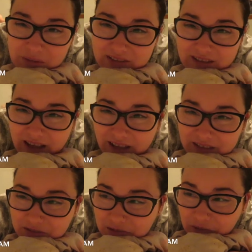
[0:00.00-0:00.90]
to my
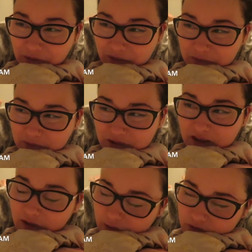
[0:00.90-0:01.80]
dad, so I was
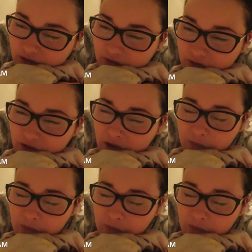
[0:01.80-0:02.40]
reading other stuff,